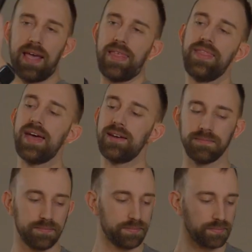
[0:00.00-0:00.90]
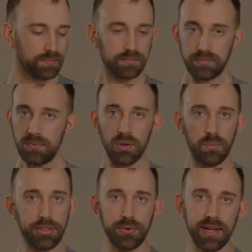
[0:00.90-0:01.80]
Then,
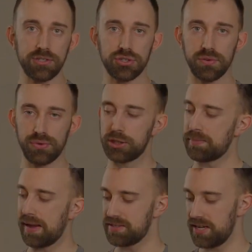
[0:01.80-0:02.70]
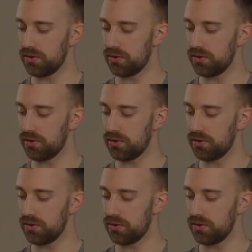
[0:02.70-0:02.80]
whether you insert a fresh magazine